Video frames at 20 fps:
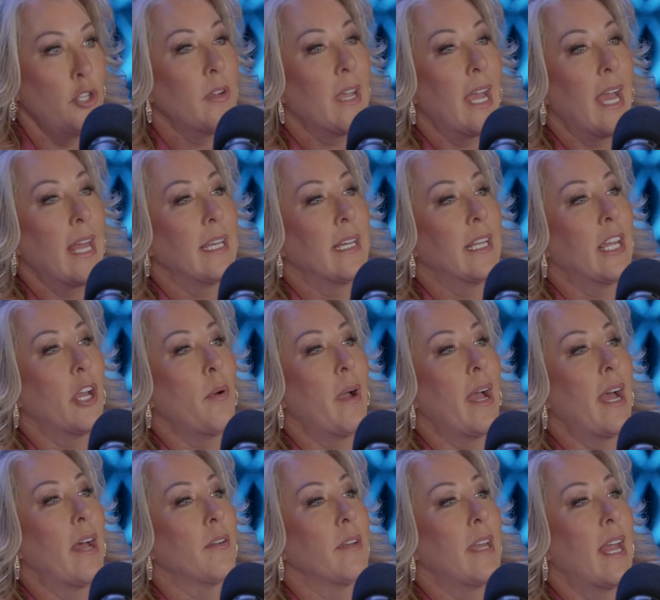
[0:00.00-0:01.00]
you got to go
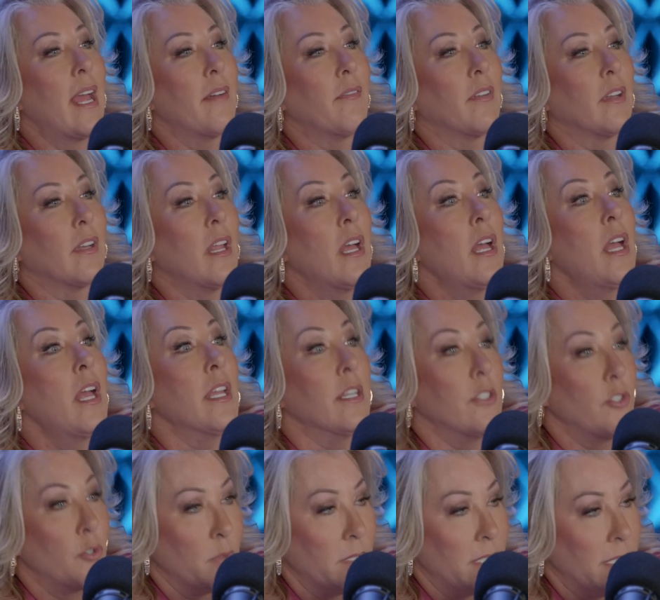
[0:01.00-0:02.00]
out and have
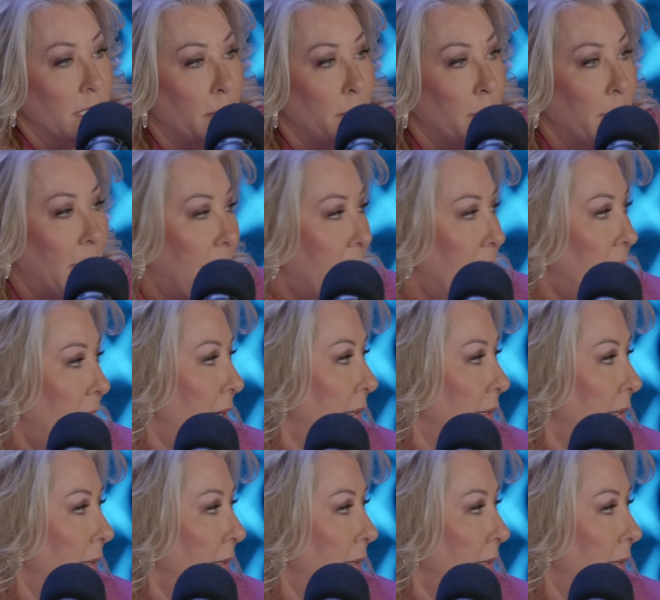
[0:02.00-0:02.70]
lunch with somebody.